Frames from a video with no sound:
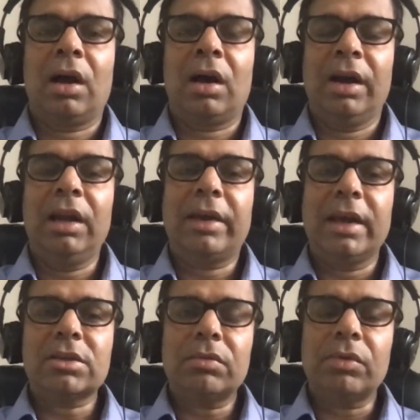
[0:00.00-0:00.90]
In
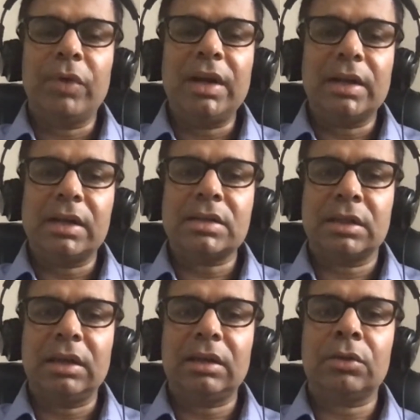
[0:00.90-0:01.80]
case of the wind
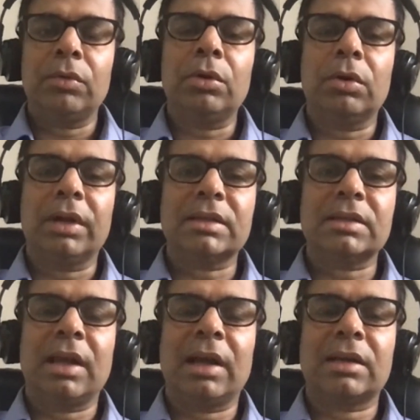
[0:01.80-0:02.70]
energy, you will notice
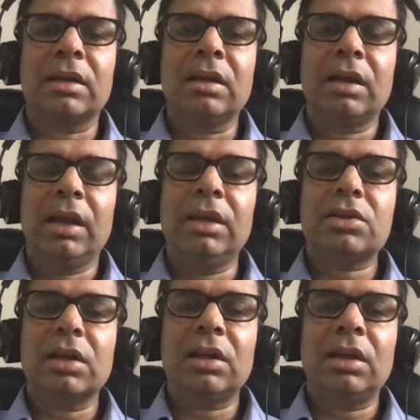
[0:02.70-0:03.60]
that
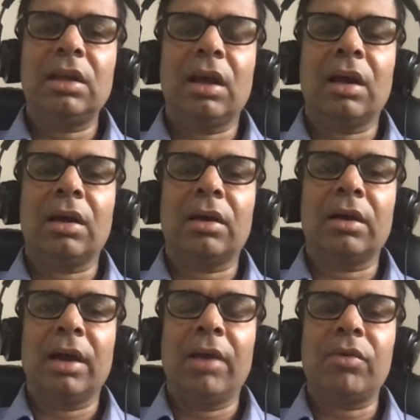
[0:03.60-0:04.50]
initially
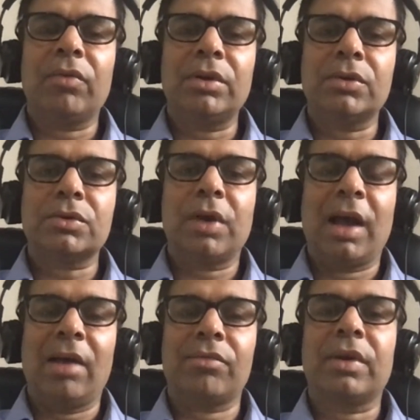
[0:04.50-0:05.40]
everyone used to
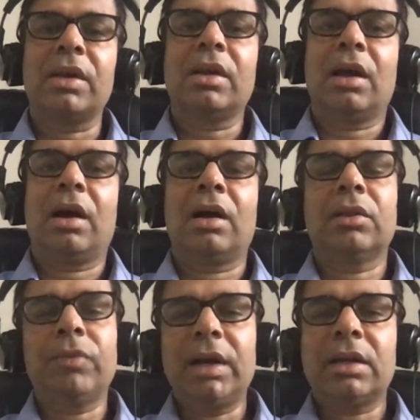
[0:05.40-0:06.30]
have the
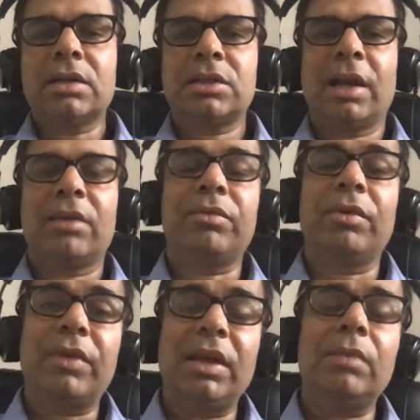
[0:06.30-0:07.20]
wind energy at
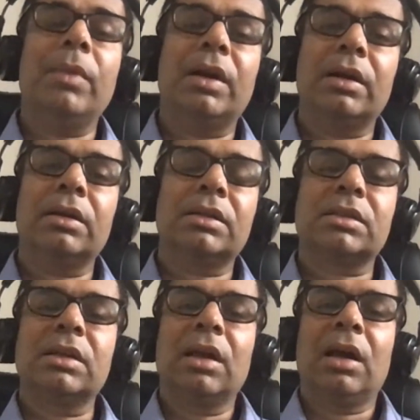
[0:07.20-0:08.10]
50
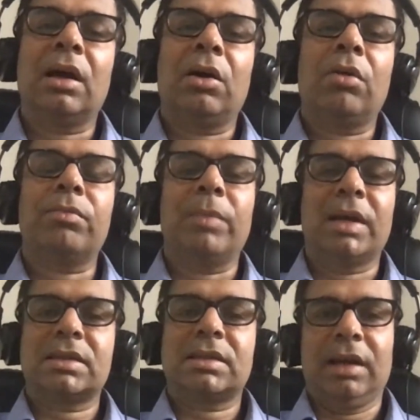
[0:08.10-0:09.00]
meters of
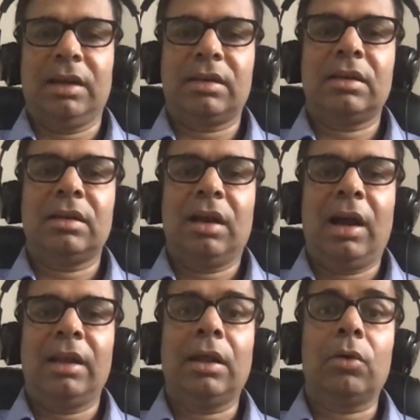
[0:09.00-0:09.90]
mast height,
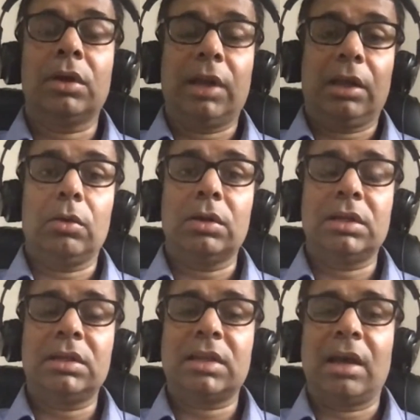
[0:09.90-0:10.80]
and now the
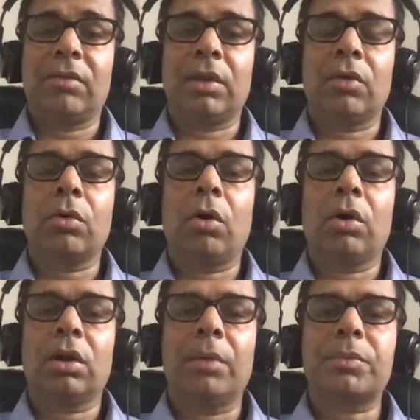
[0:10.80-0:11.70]
technologies have now
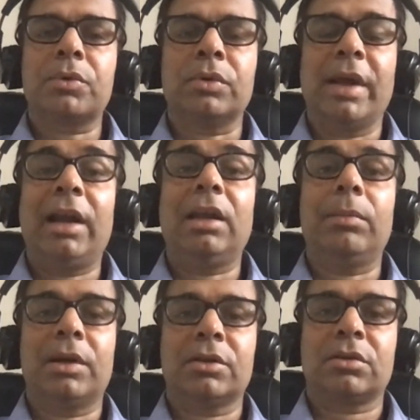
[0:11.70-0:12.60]
gone up to 80
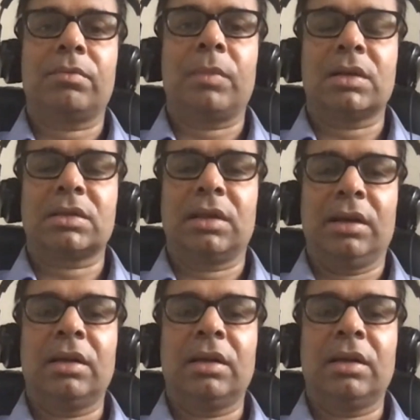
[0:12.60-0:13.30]
meters of mast height.